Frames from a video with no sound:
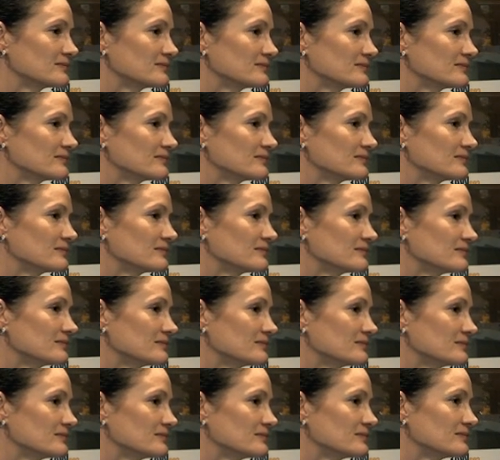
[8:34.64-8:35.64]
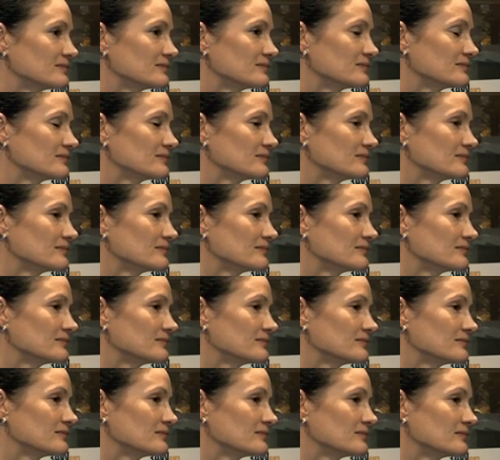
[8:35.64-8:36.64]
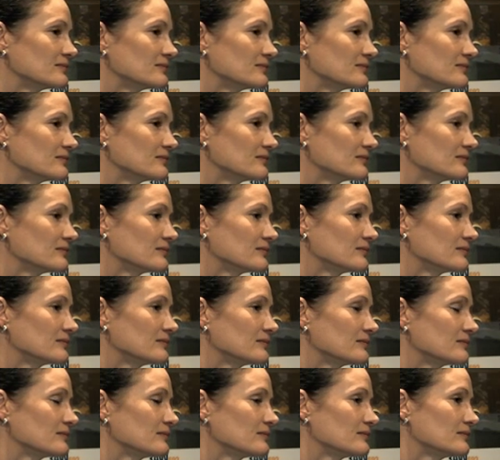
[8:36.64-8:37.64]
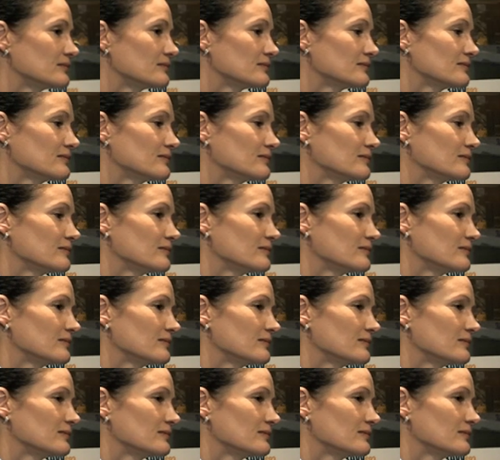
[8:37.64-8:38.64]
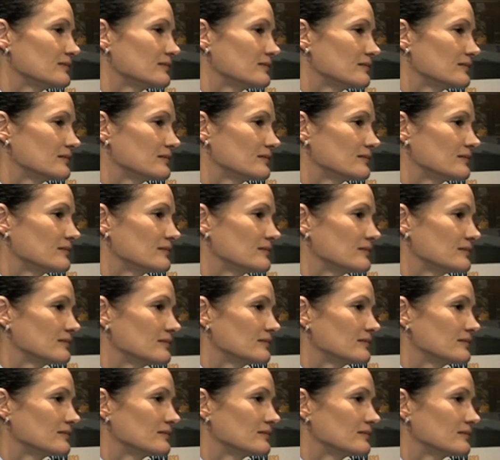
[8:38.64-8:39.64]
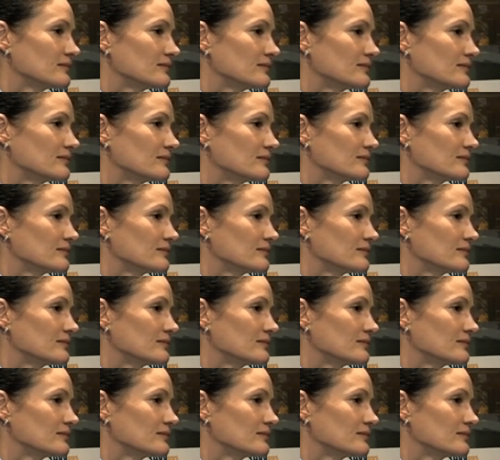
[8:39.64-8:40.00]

No words are spoken by the person on screen.